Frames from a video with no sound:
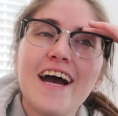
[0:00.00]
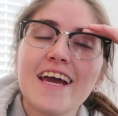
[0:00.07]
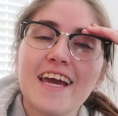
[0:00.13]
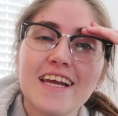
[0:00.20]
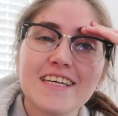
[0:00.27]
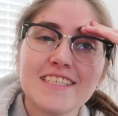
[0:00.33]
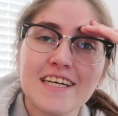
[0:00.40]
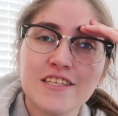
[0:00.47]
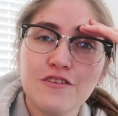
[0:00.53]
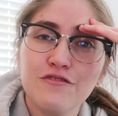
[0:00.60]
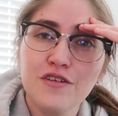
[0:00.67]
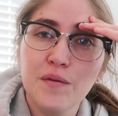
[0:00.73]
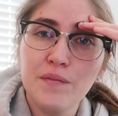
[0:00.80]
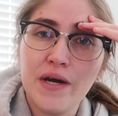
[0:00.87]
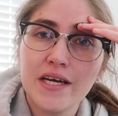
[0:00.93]
I can't exactly
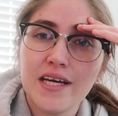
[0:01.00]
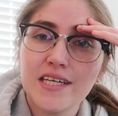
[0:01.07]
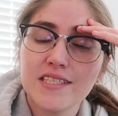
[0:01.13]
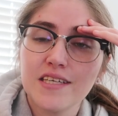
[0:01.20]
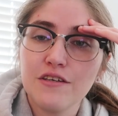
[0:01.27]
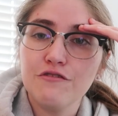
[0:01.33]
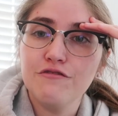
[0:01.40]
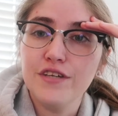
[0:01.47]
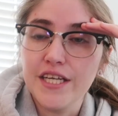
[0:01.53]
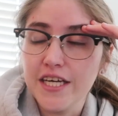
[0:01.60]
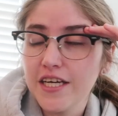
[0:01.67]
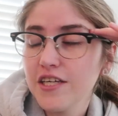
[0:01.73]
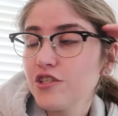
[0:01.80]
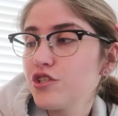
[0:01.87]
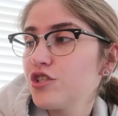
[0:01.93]
film that yet till I
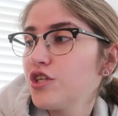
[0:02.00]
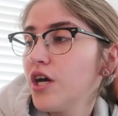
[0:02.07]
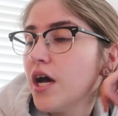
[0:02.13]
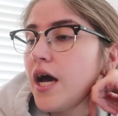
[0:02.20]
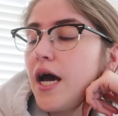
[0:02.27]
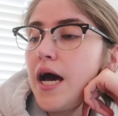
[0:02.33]
finish.